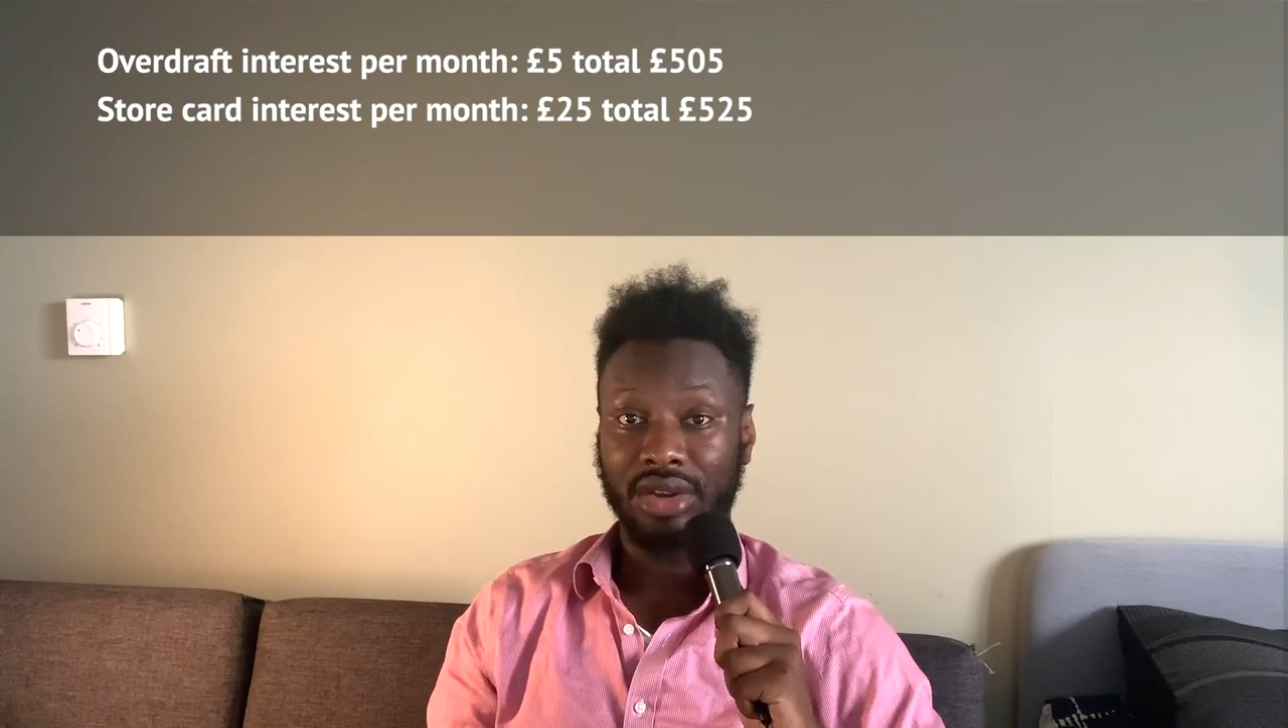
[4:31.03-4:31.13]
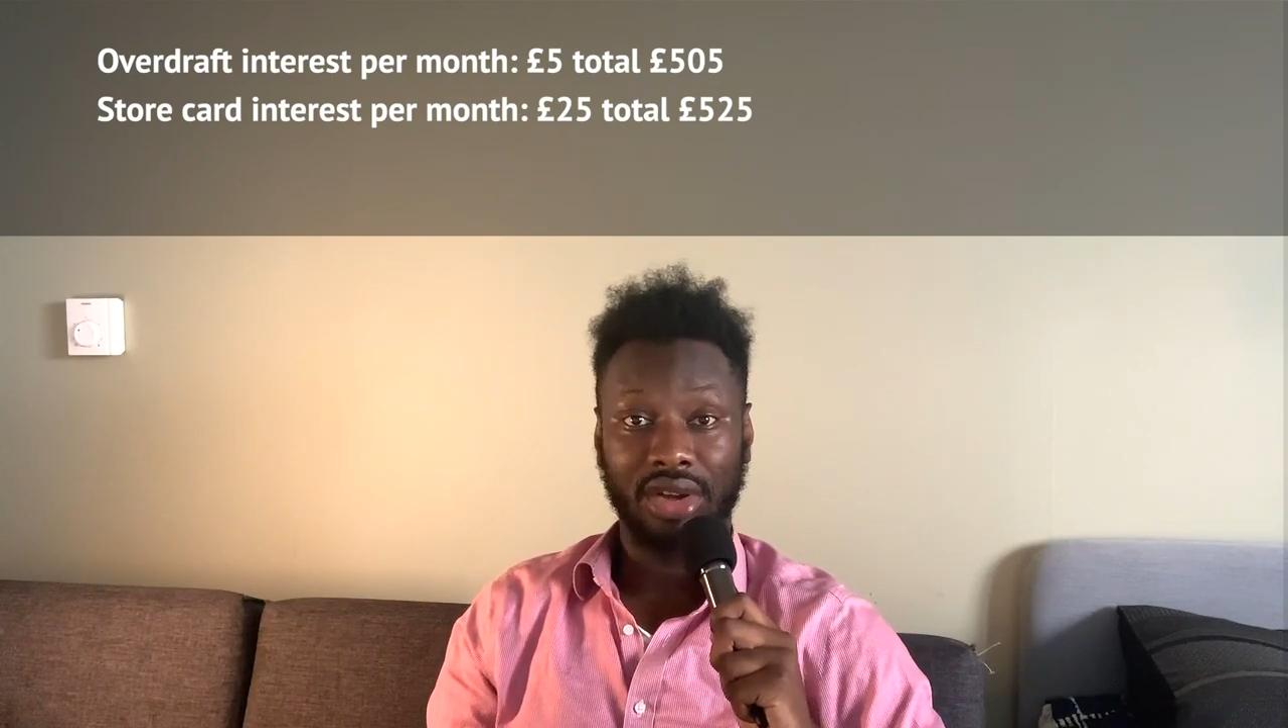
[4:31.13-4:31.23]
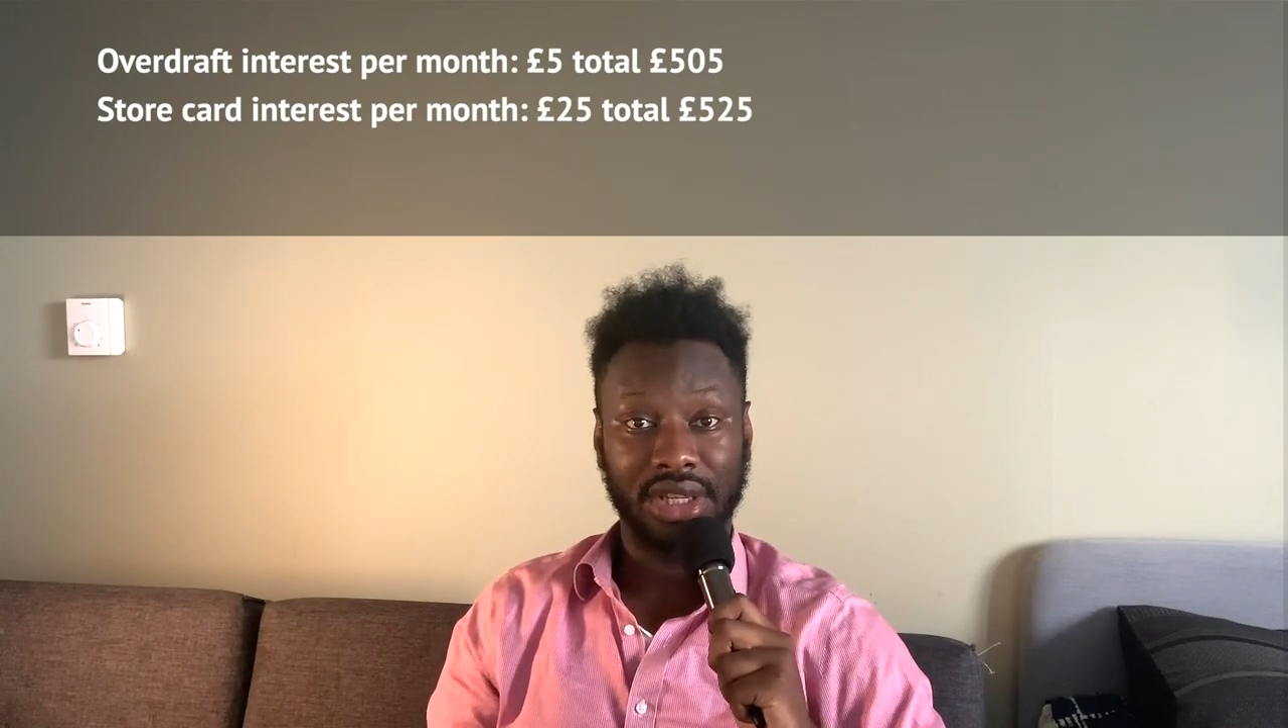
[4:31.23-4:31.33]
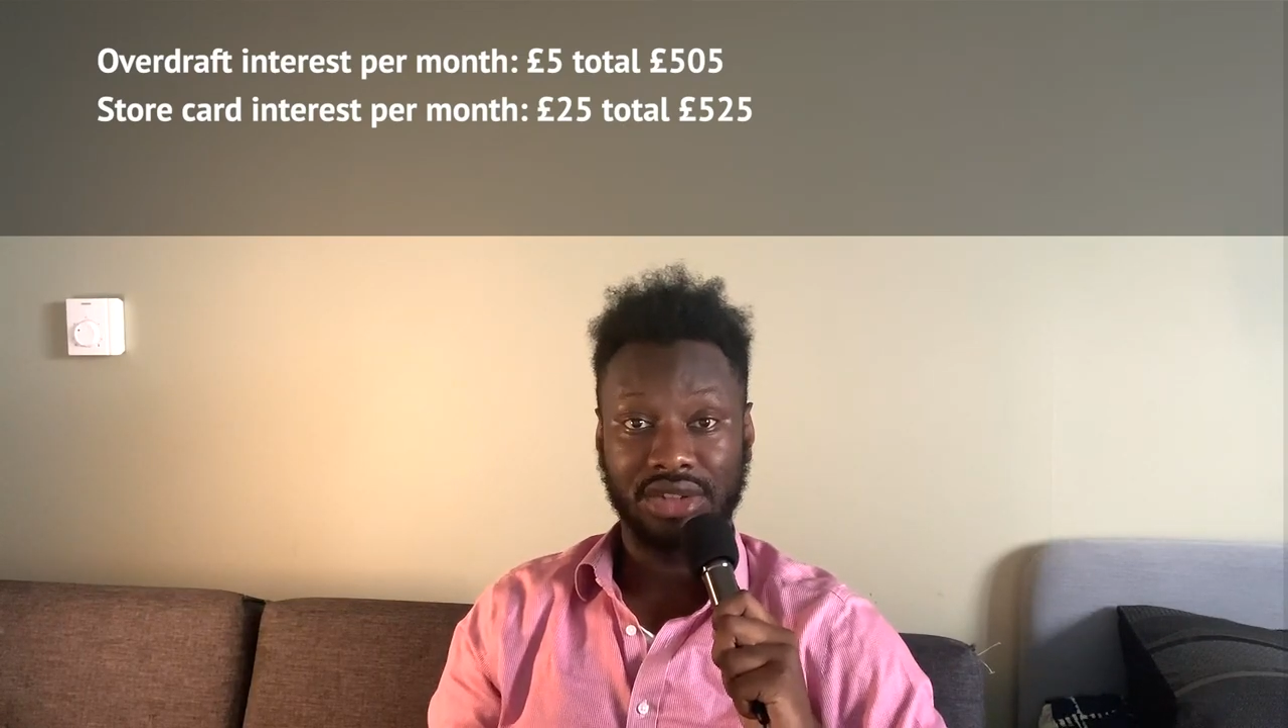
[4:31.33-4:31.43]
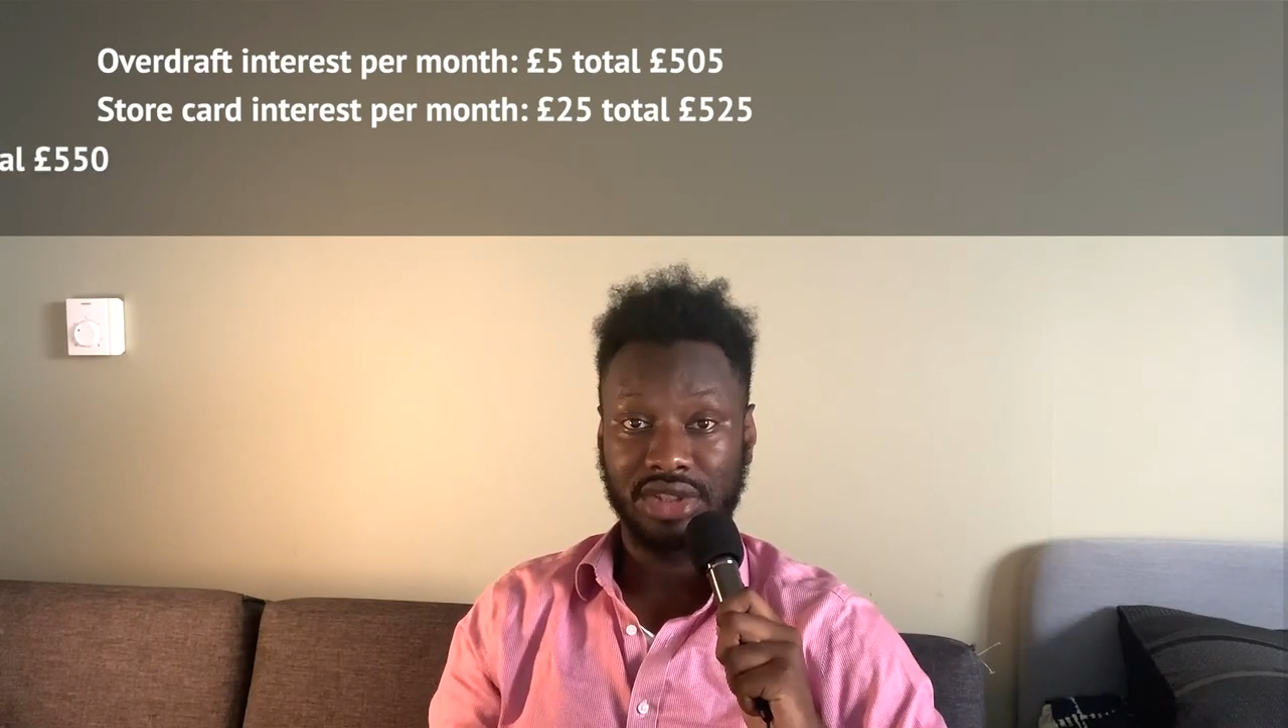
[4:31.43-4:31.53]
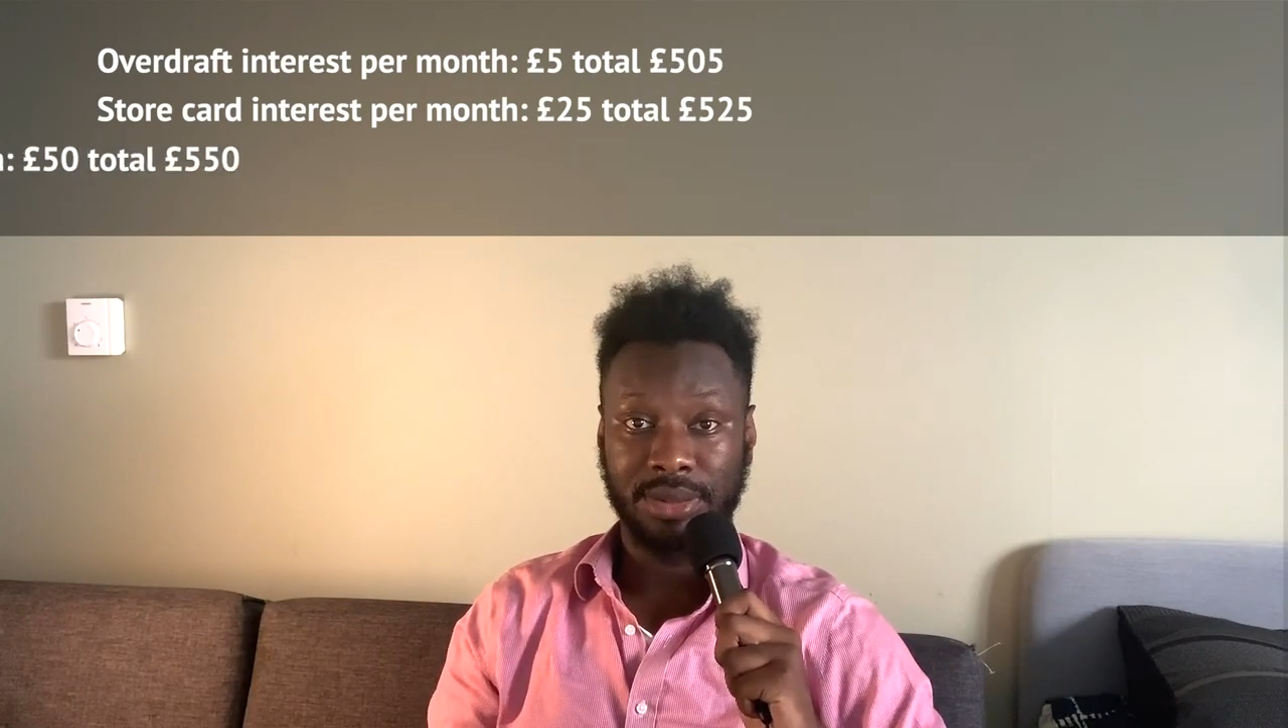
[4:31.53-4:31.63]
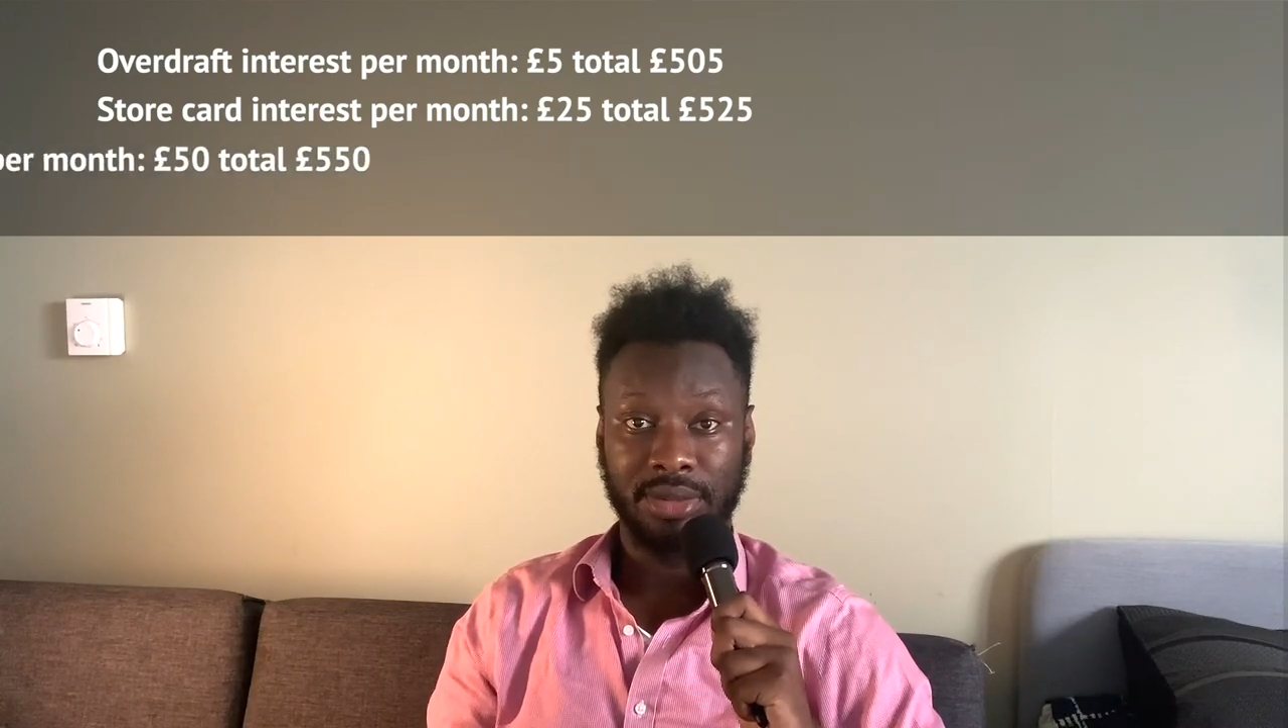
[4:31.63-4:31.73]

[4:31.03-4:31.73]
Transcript: card interest per